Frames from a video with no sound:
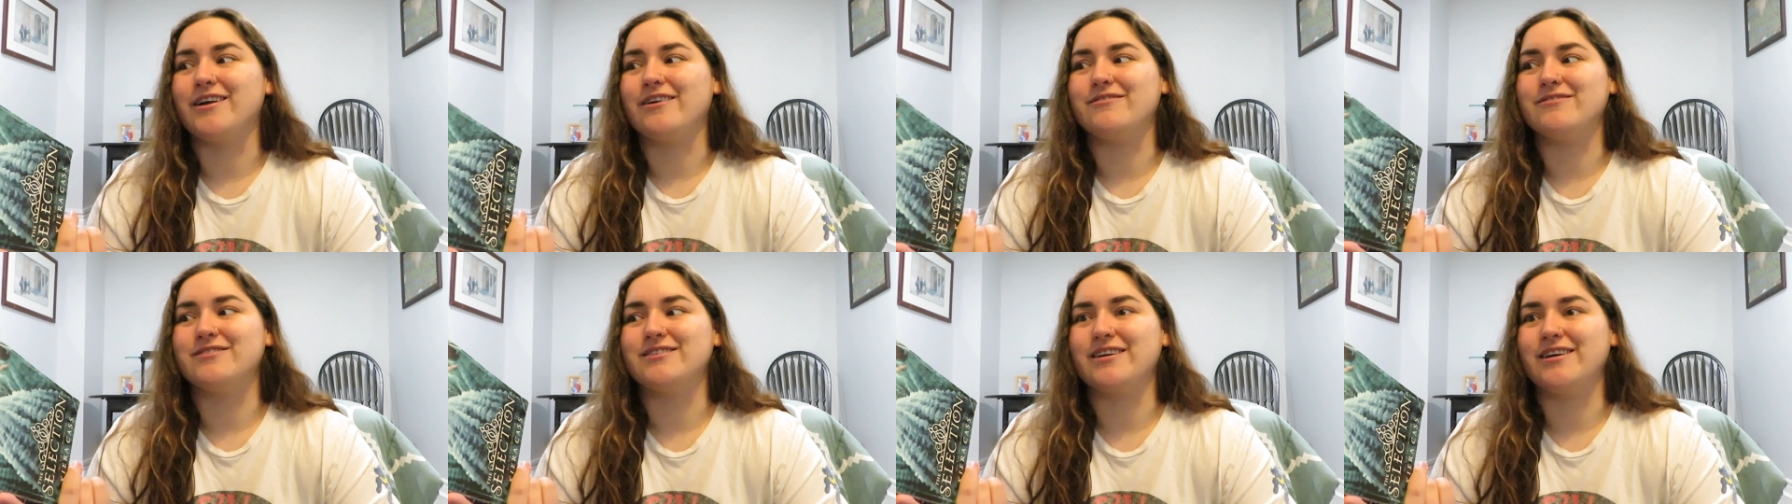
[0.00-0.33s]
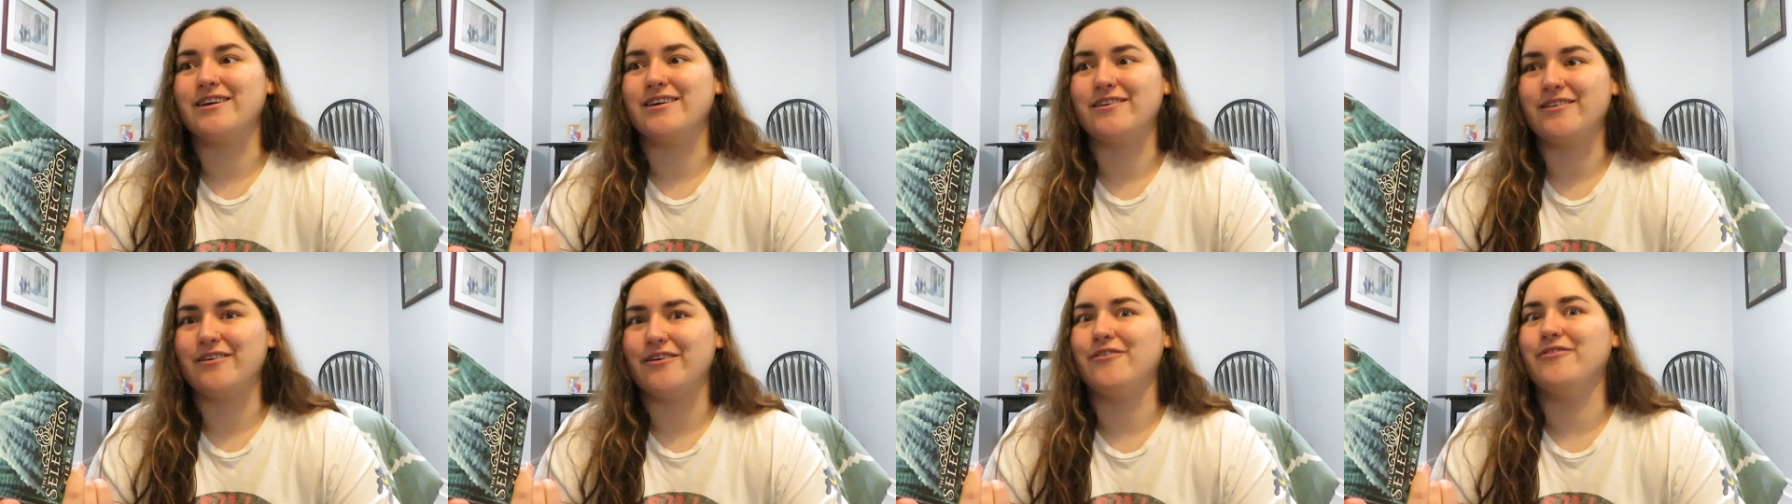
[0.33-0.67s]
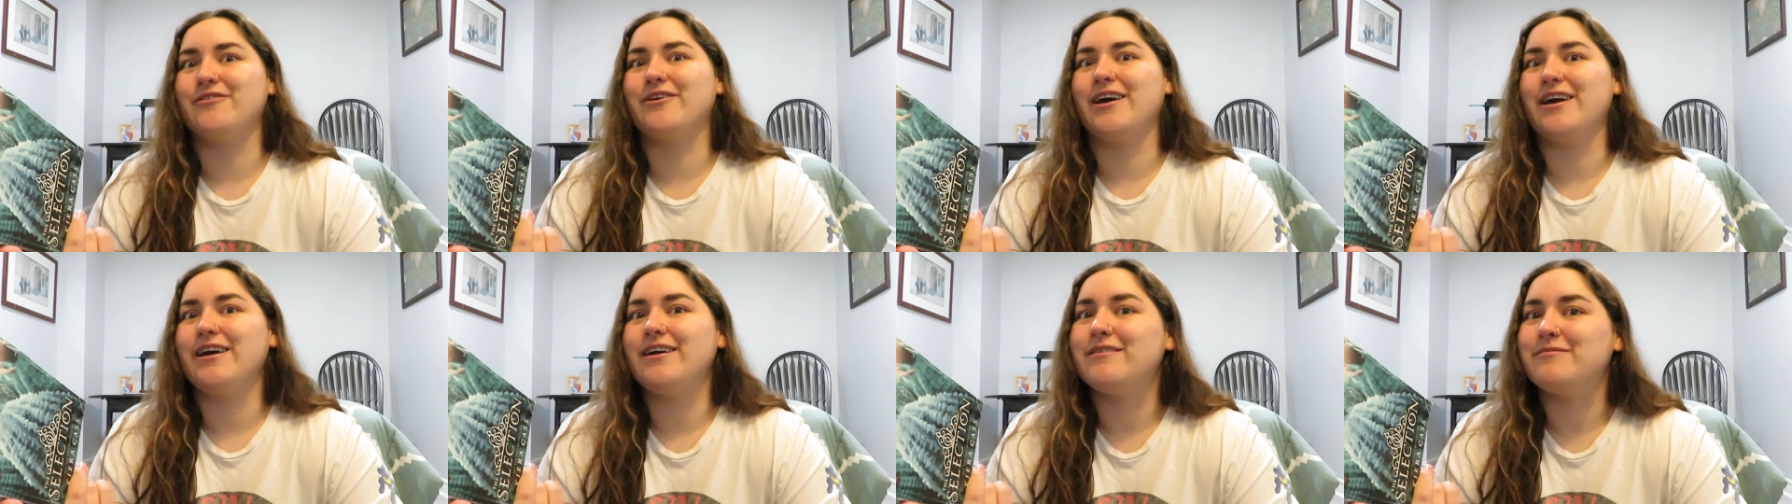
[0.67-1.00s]
I was like,
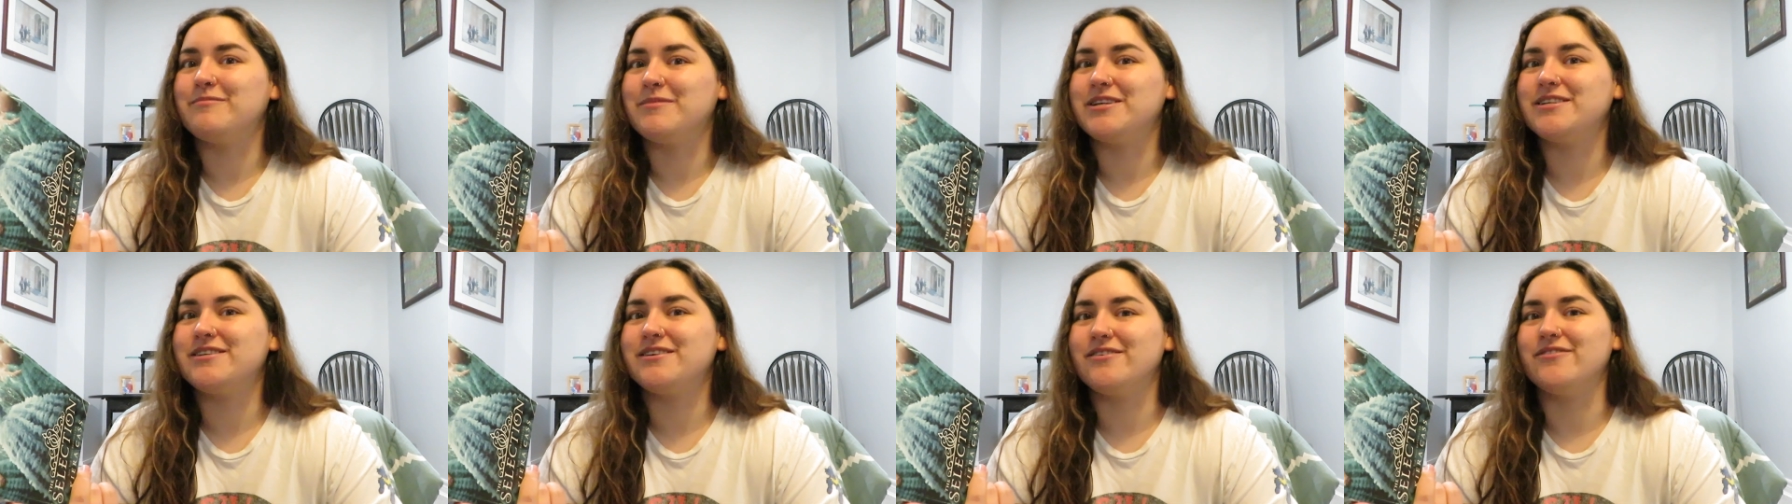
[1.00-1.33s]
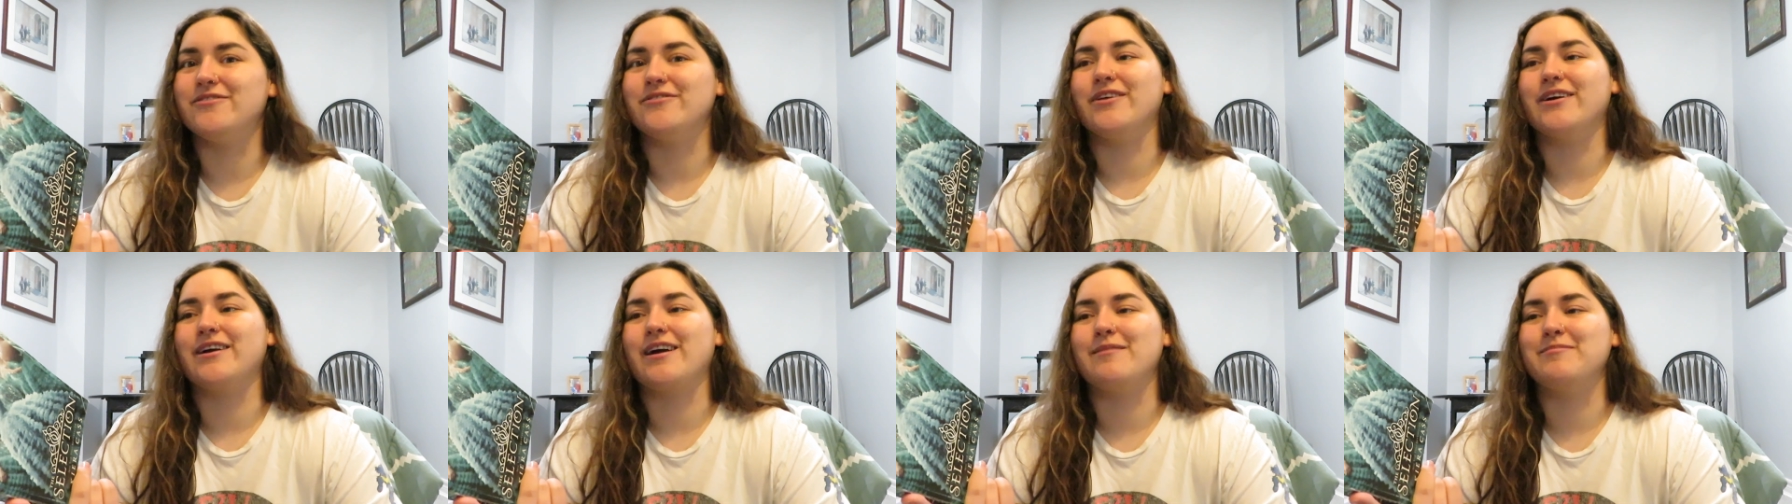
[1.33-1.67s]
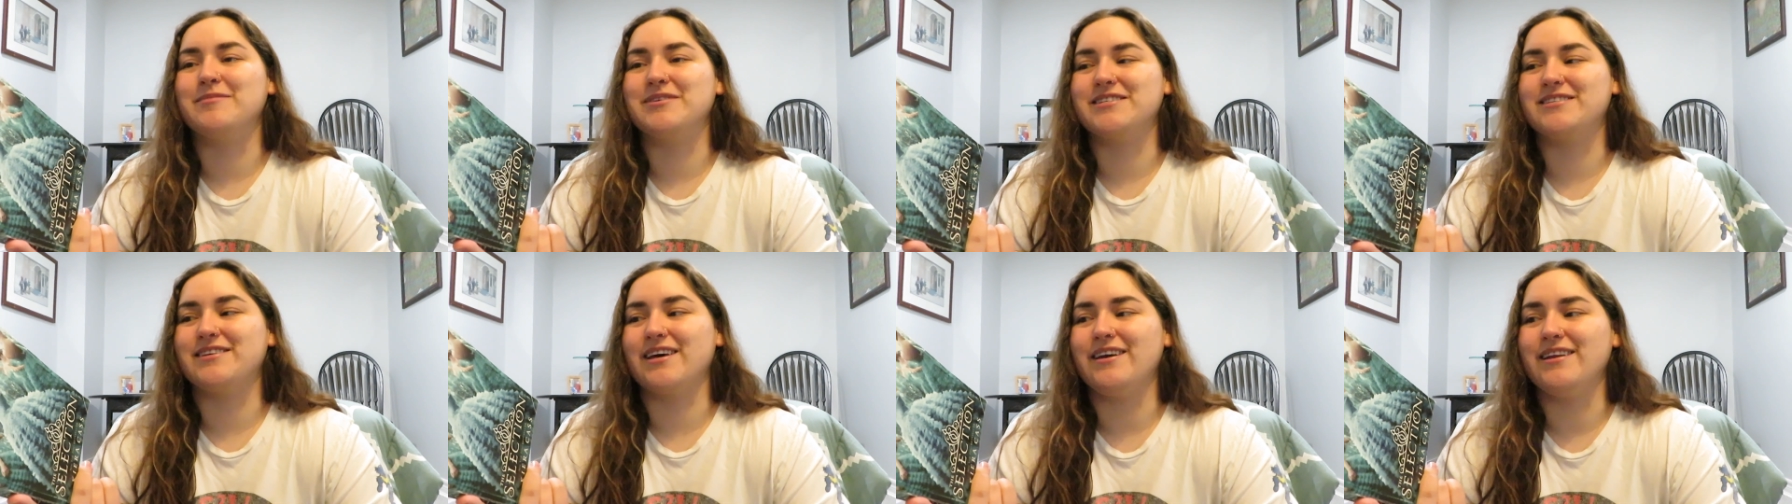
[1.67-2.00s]
okay, me too, like
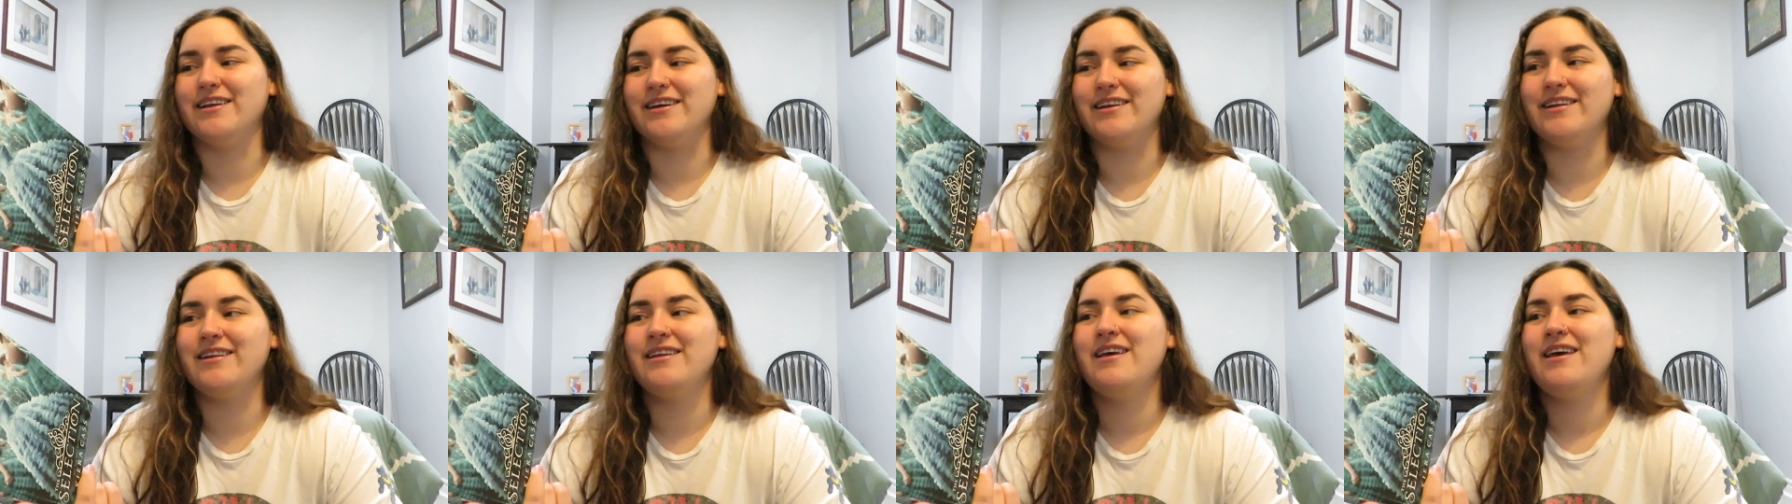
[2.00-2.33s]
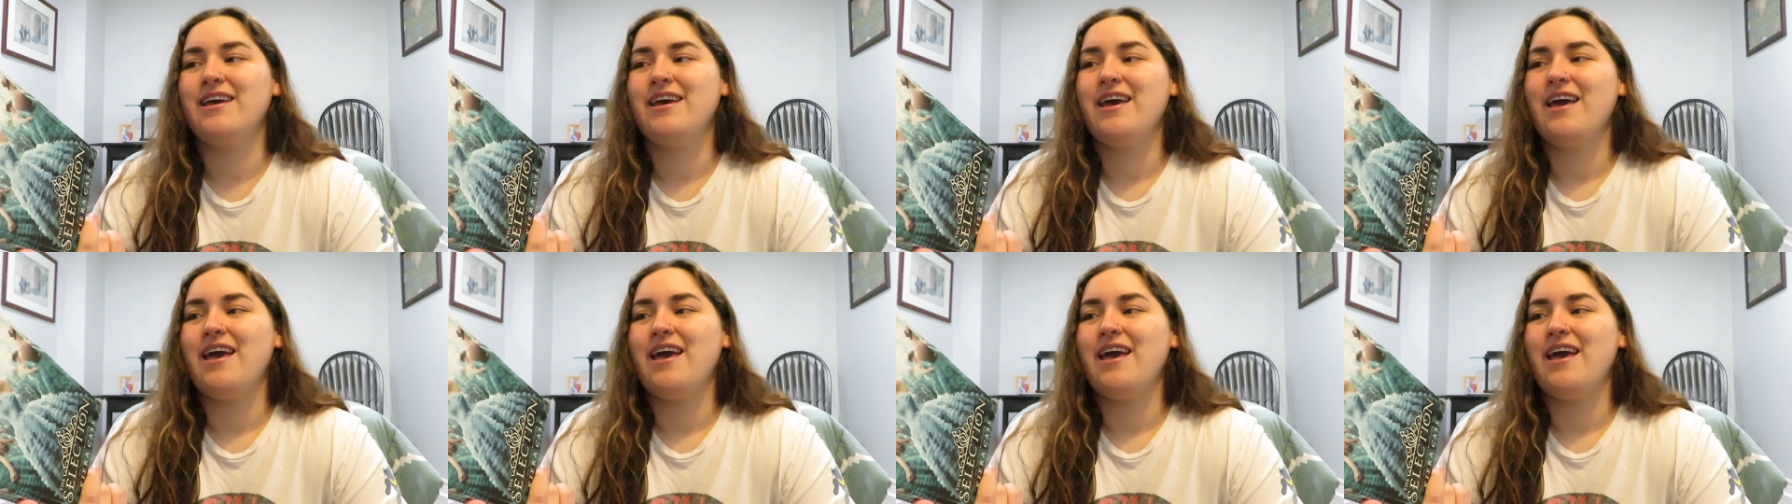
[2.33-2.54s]
I'm excited.